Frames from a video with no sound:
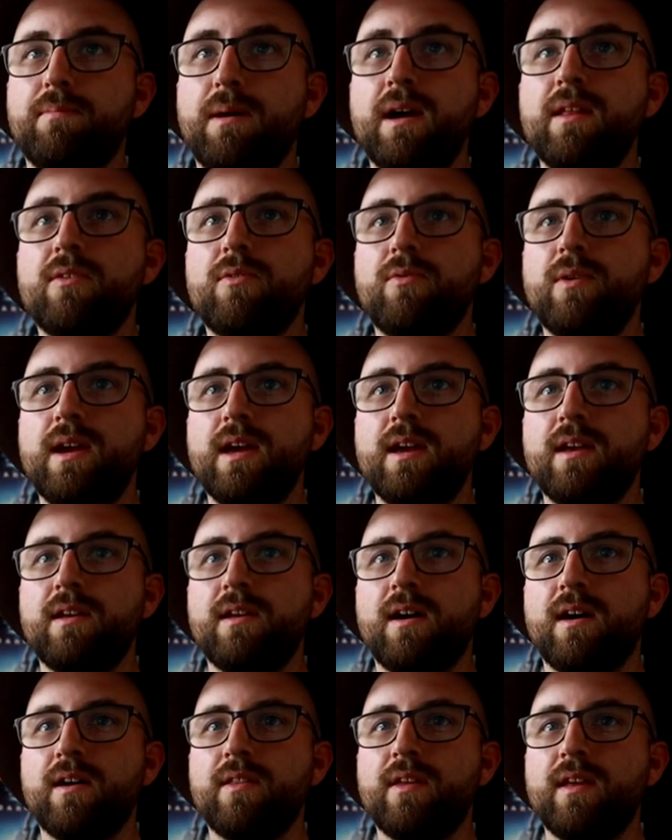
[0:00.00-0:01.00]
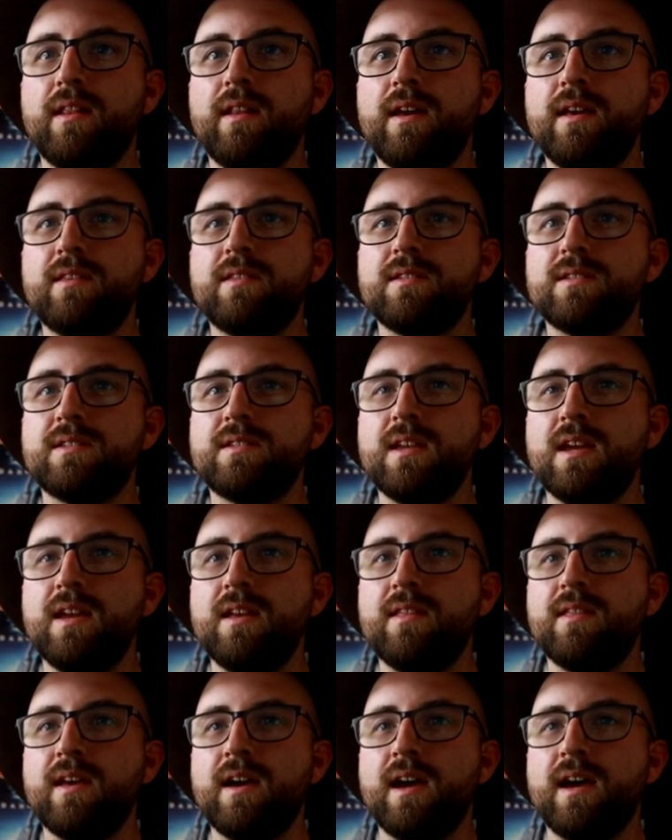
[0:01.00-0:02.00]
By the way, uh, they like to
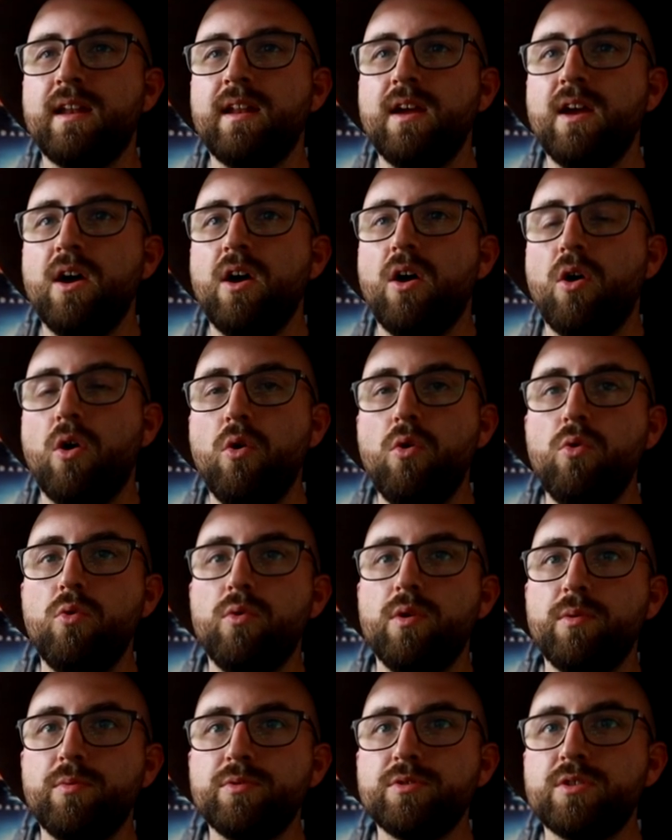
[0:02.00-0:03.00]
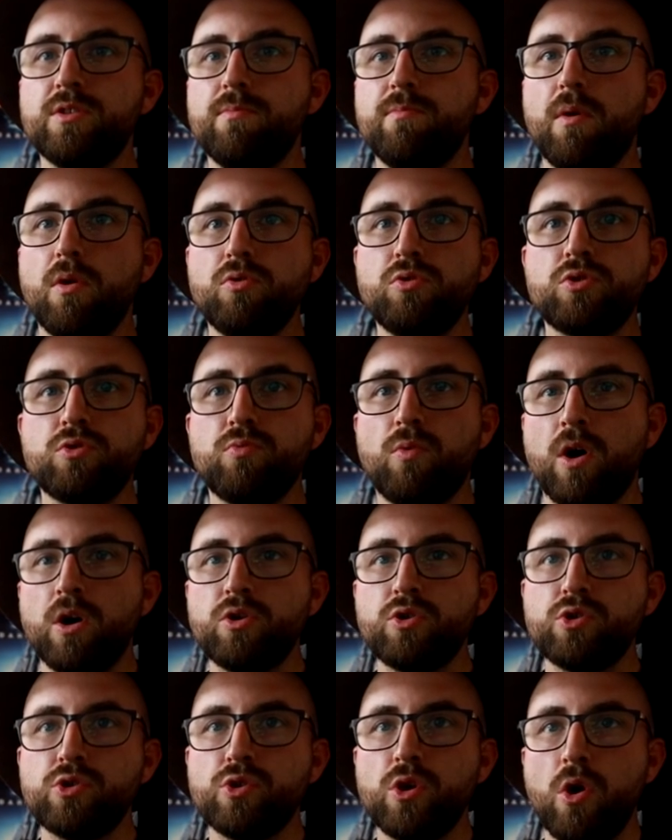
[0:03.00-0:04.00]
say that, oh, it was the most
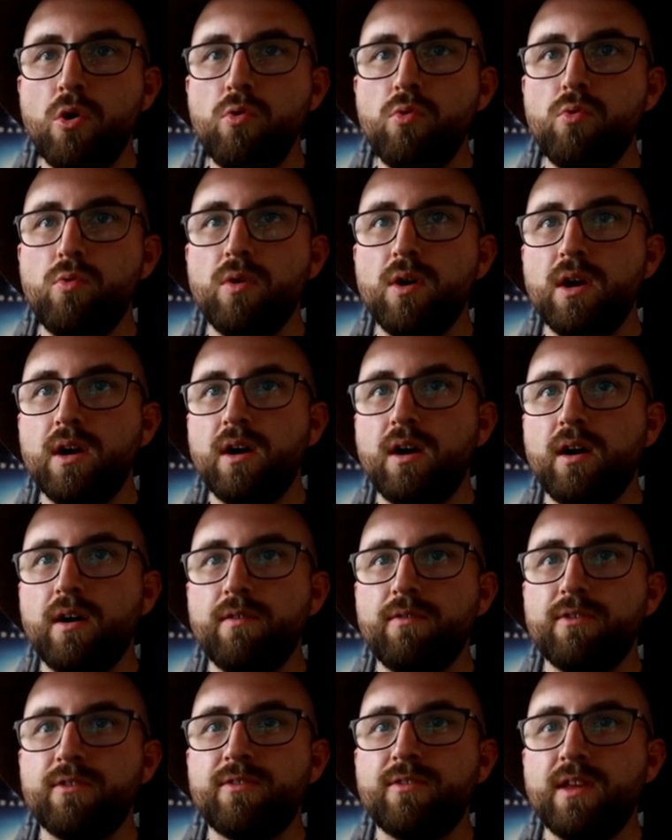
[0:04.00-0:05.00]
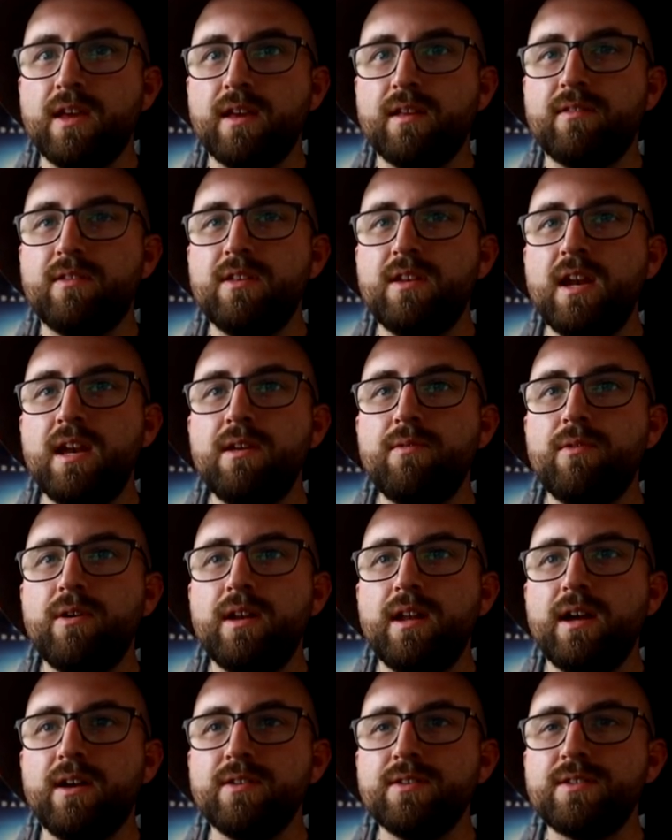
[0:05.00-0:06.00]
watched show of this thing. Did
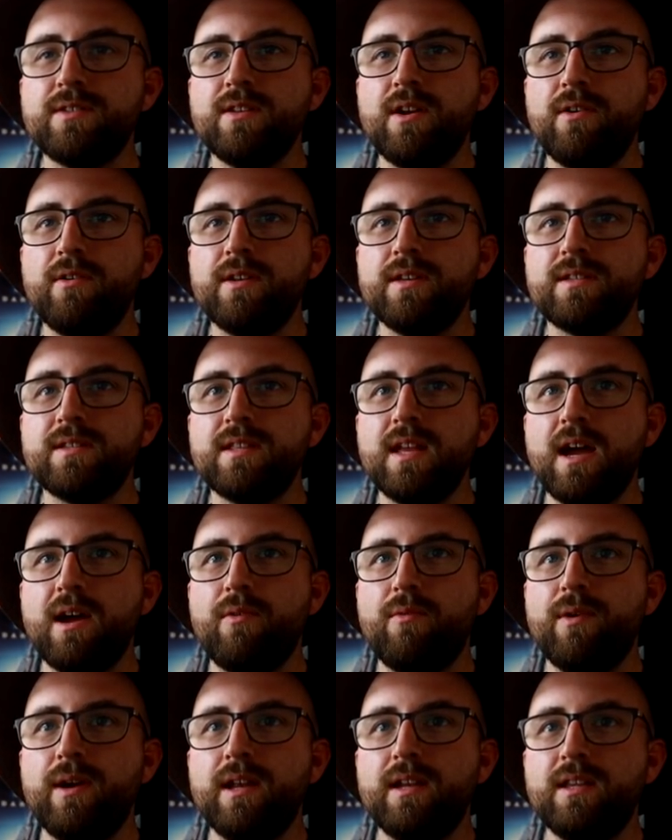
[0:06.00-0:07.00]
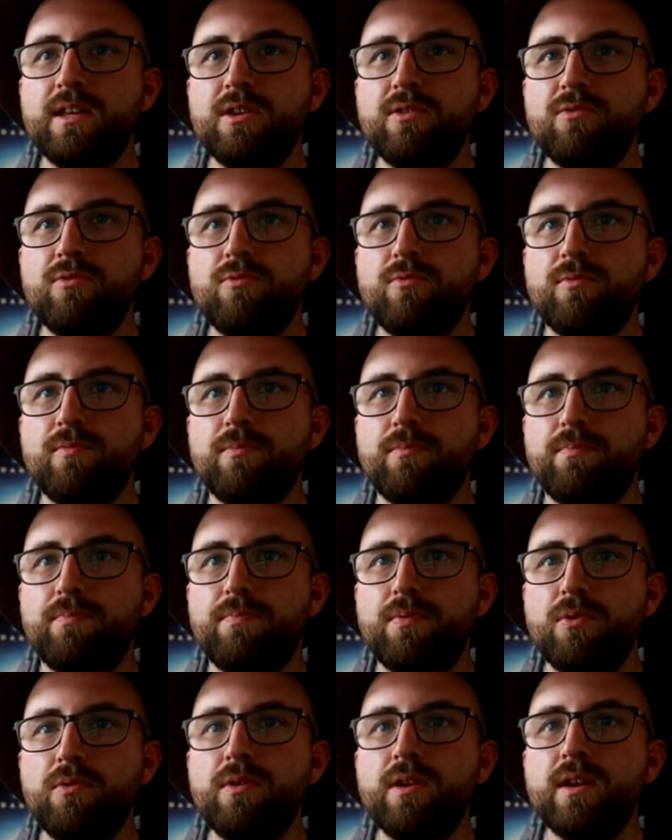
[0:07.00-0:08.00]
anyone else notice that when you
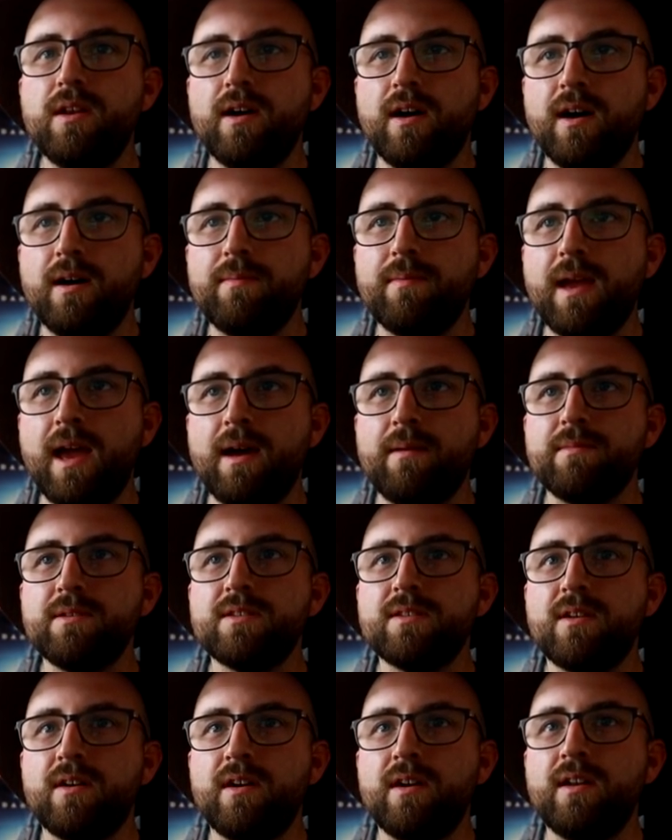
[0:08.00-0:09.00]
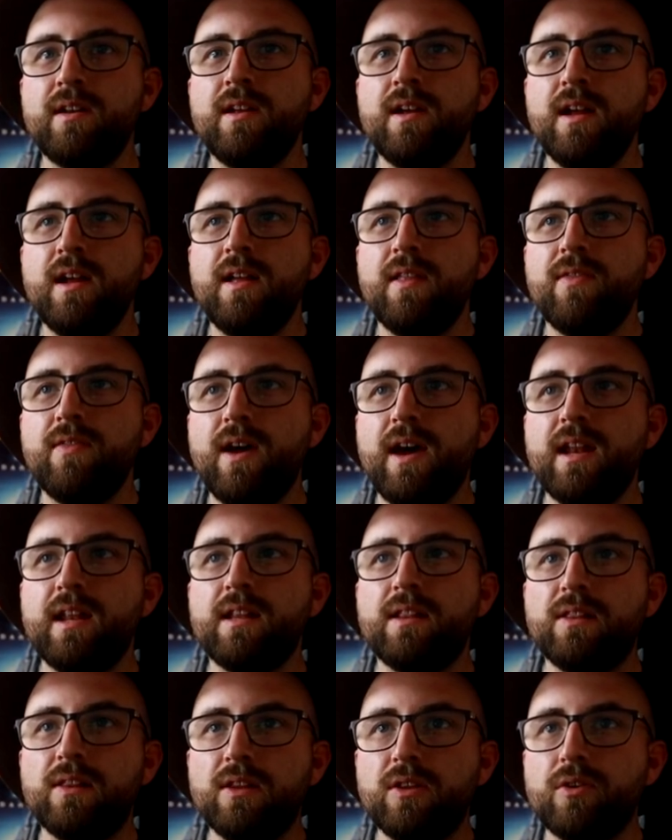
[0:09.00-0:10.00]
booted up Amazon, that
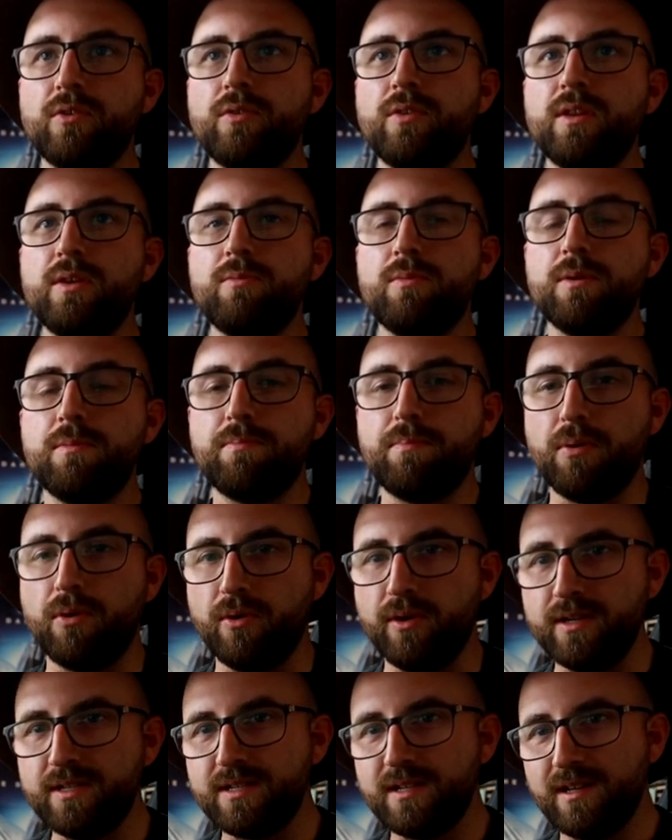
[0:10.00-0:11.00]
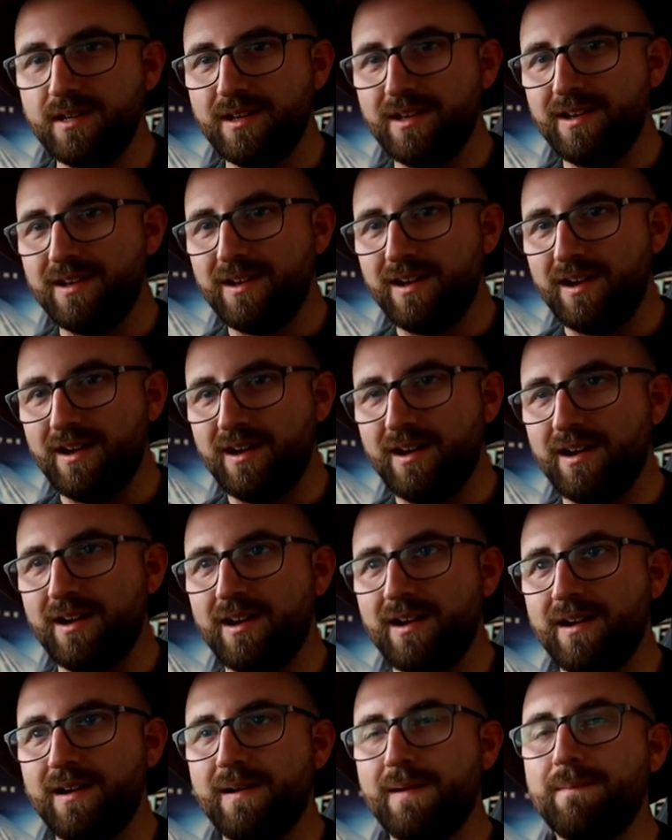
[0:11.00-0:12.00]
it literally would put
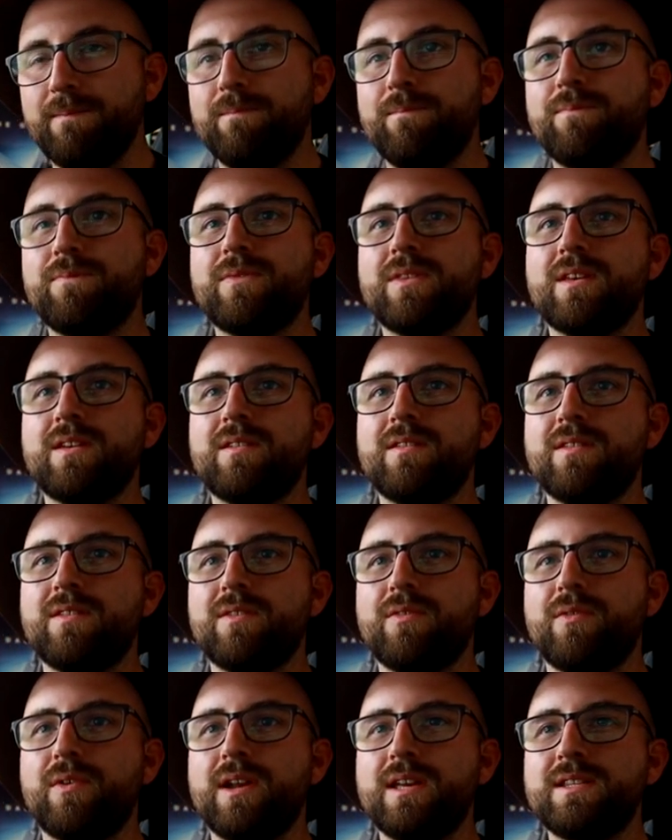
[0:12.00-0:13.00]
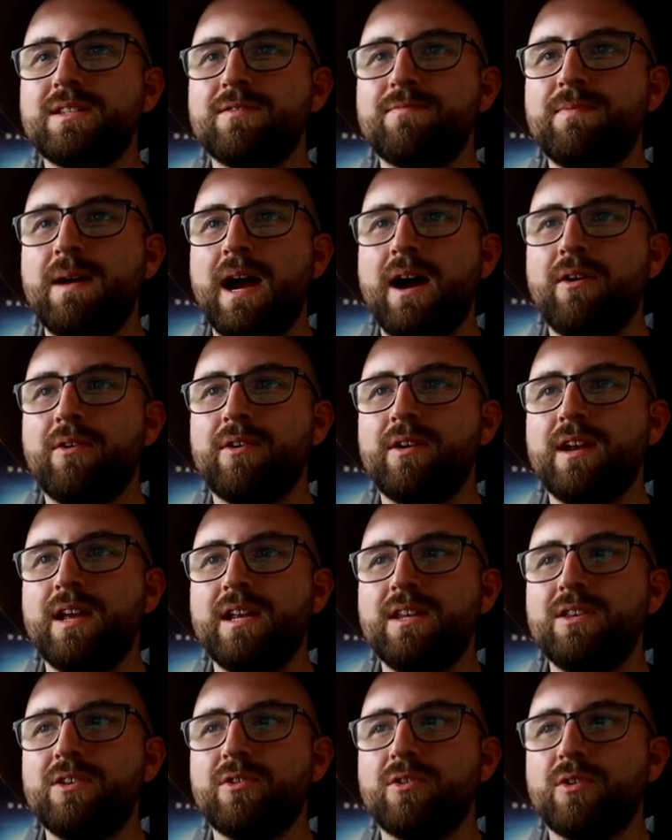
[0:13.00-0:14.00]
um, the Rings of Power
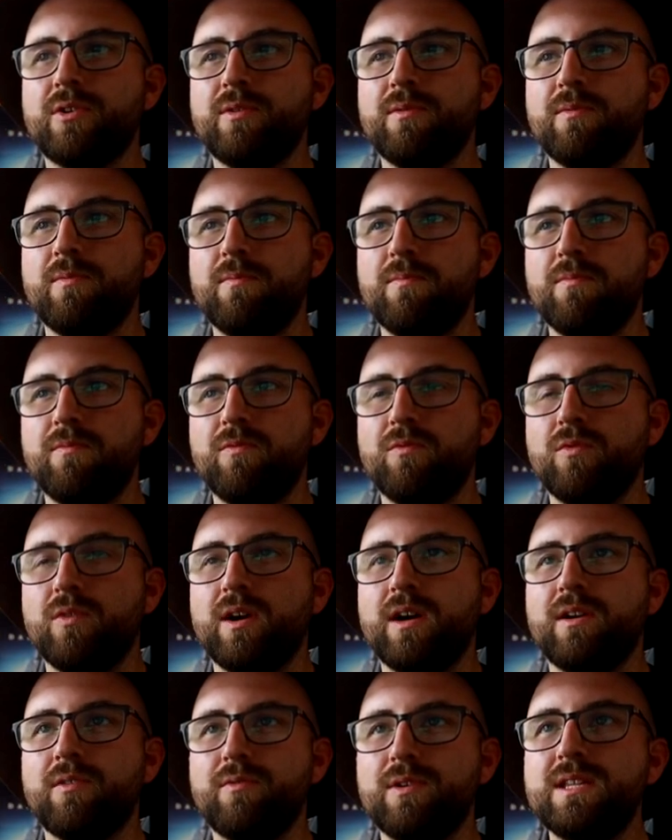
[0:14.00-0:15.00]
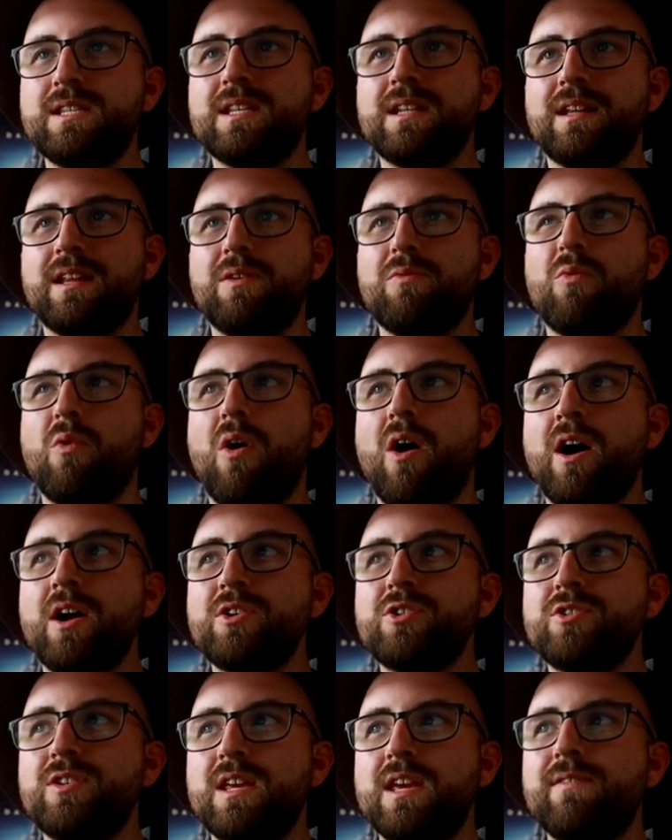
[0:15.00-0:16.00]
in your uh, recently
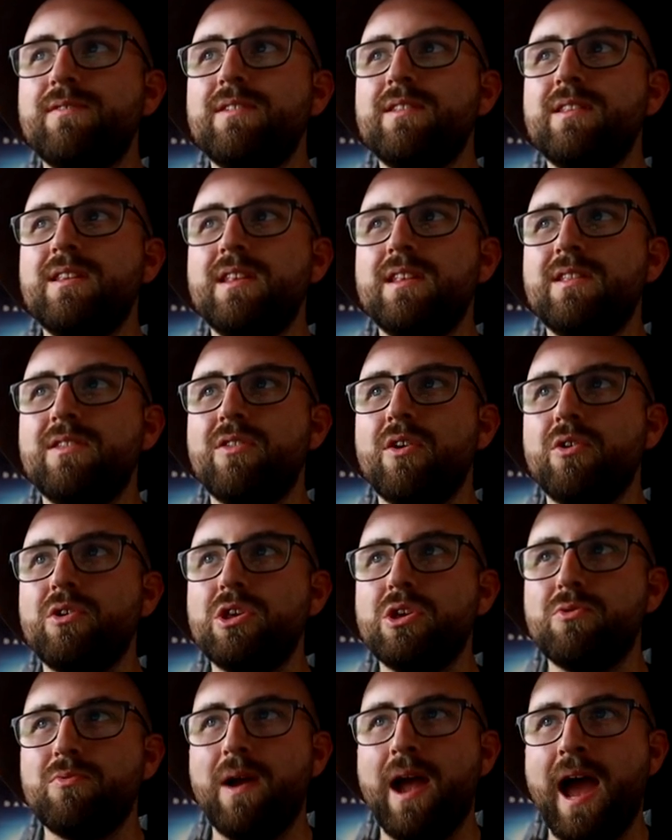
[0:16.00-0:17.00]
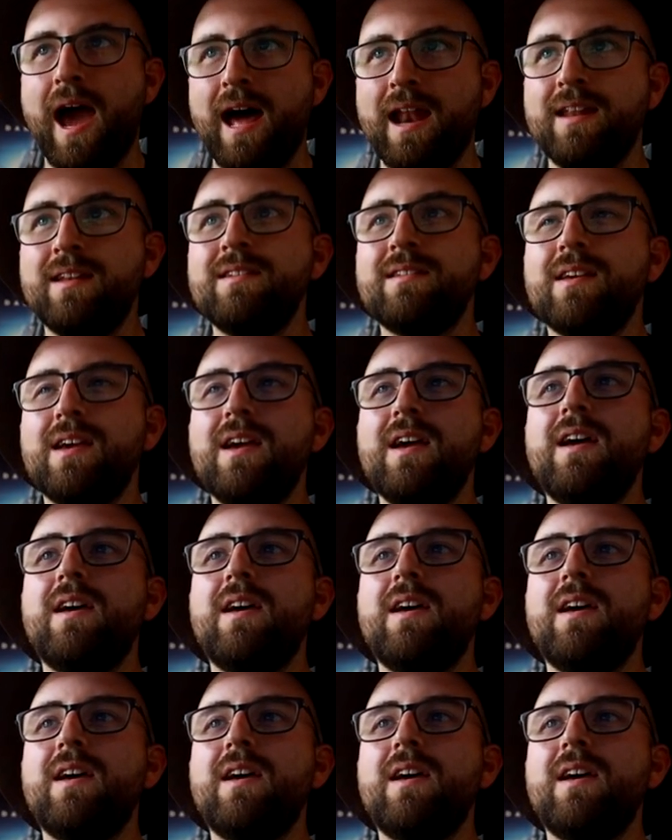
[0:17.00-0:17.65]
watched, even though you hadn't?